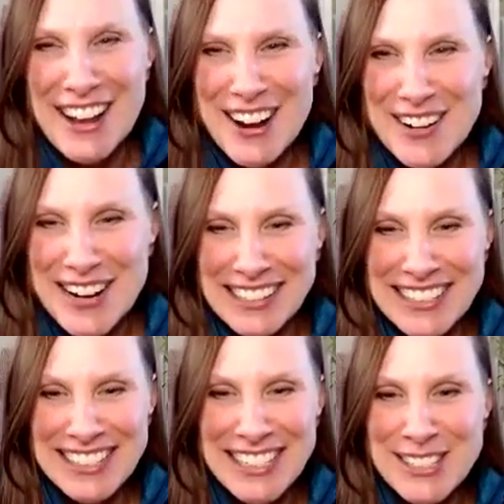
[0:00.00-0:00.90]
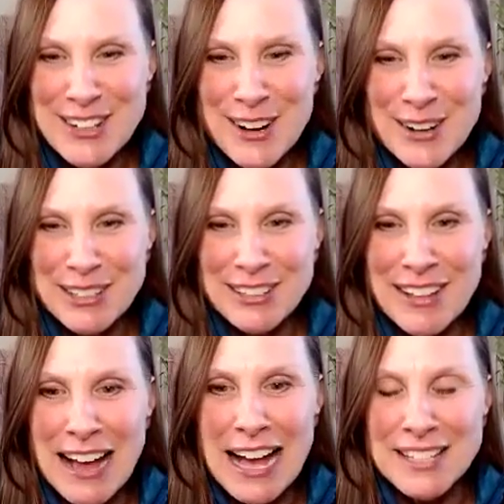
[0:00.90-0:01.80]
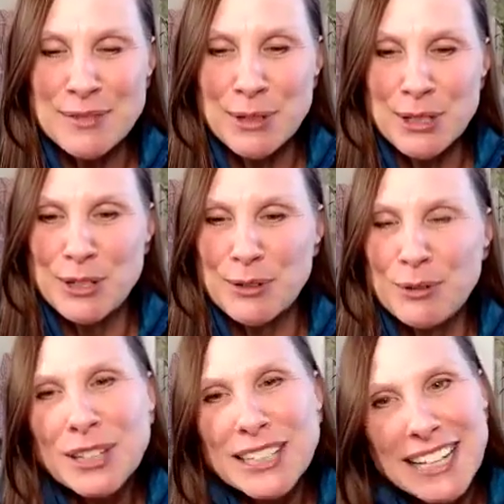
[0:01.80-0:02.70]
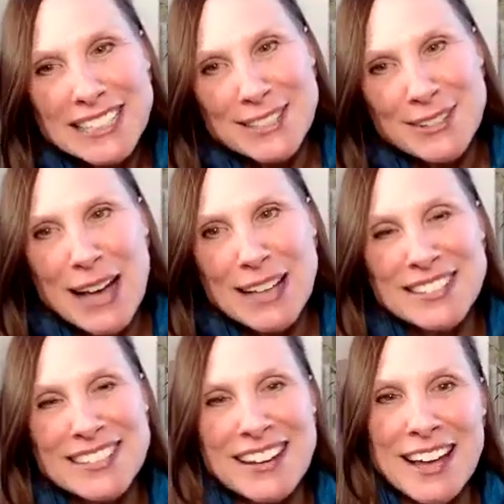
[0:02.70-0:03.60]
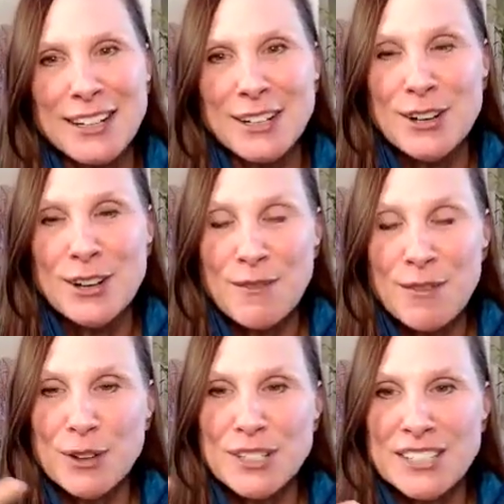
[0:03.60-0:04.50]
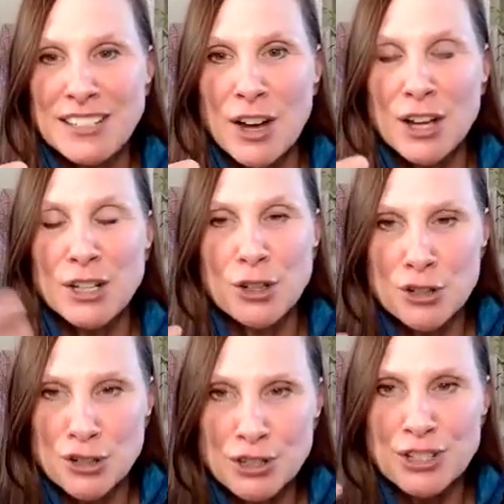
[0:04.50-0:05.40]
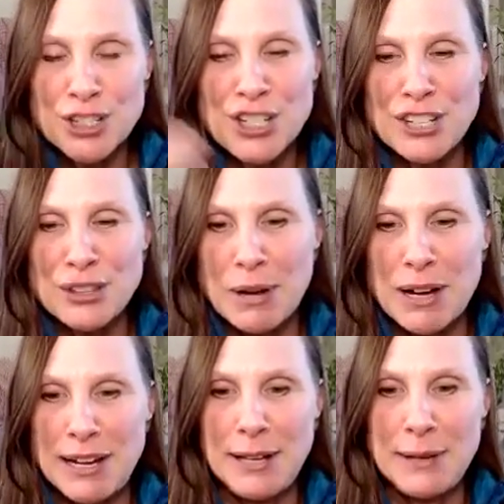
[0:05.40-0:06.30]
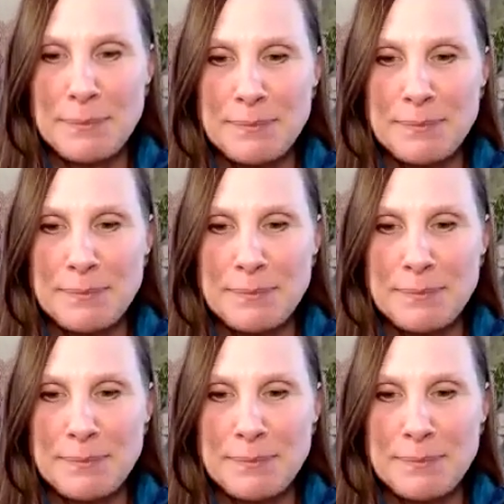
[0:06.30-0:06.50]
All right, let's get started with class. And we're going to do a really nice class tonight, focusing on nourishing the body.